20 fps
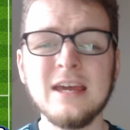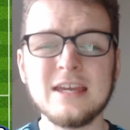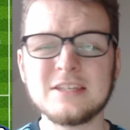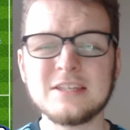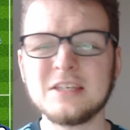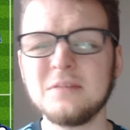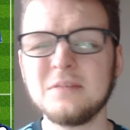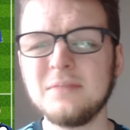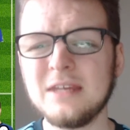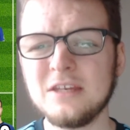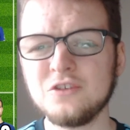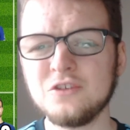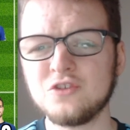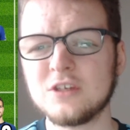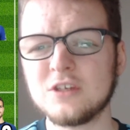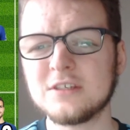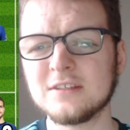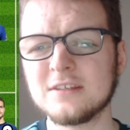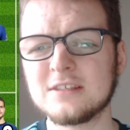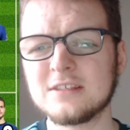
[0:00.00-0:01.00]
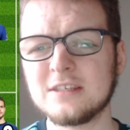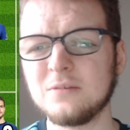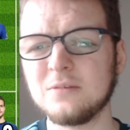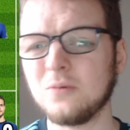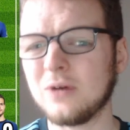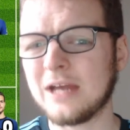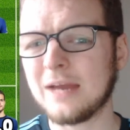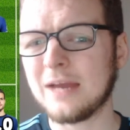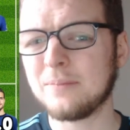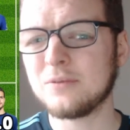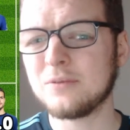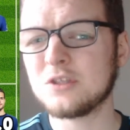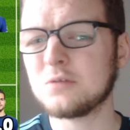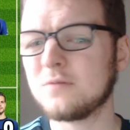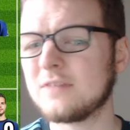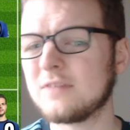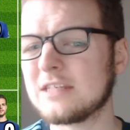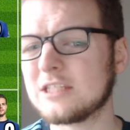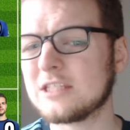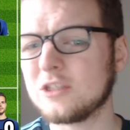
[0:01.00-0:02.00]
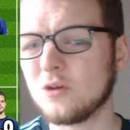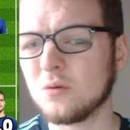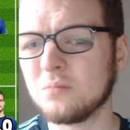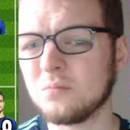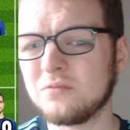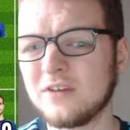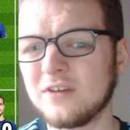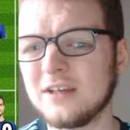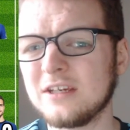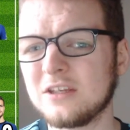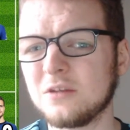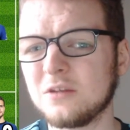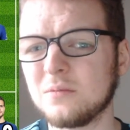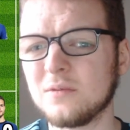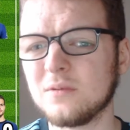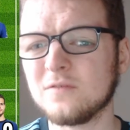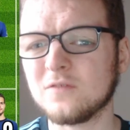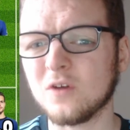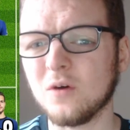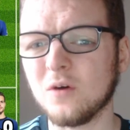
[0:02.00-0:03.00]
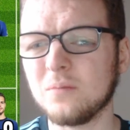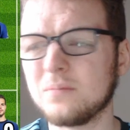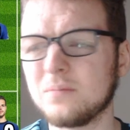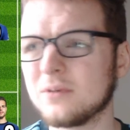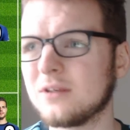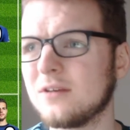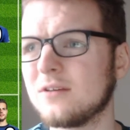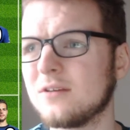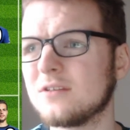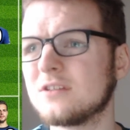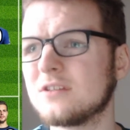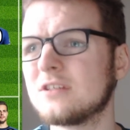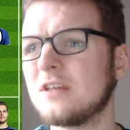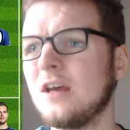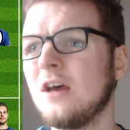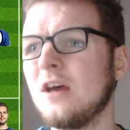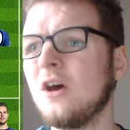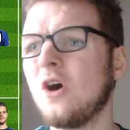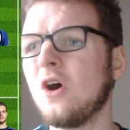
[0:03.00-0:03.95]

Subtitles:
It's going to be interesting to see what happens with this long break that we've got, because